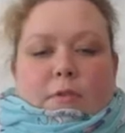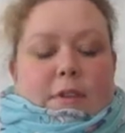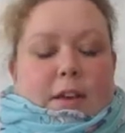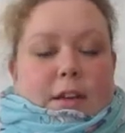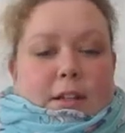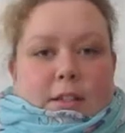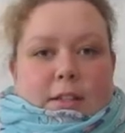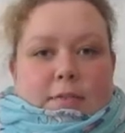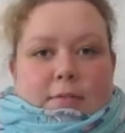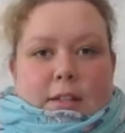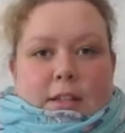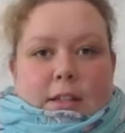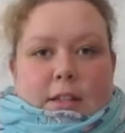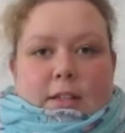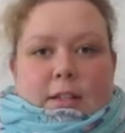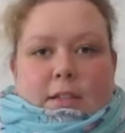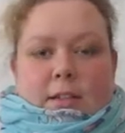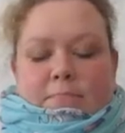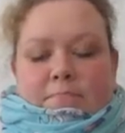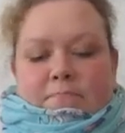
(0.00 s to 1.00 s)
of
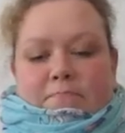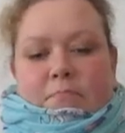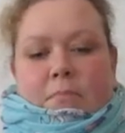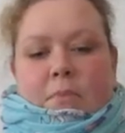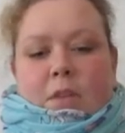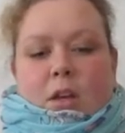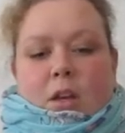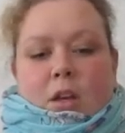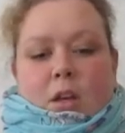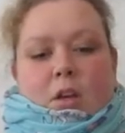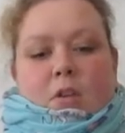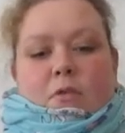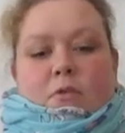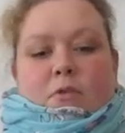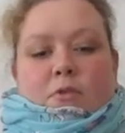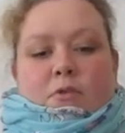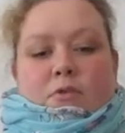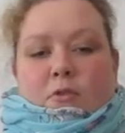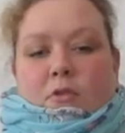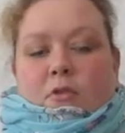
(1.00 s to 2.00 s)
activities
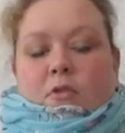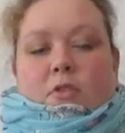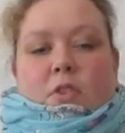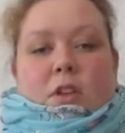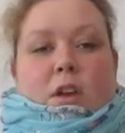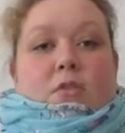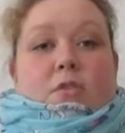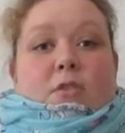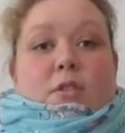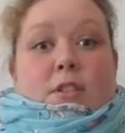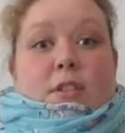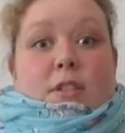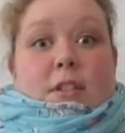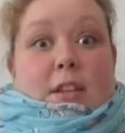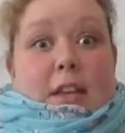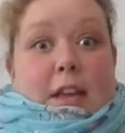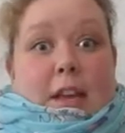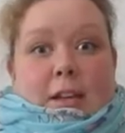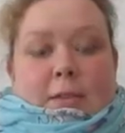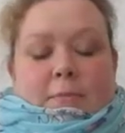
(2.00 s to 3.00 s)
for
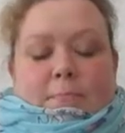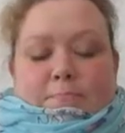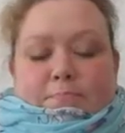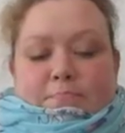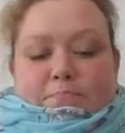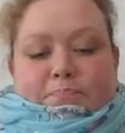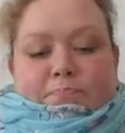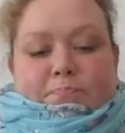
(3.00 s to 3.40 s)
4,000 yen,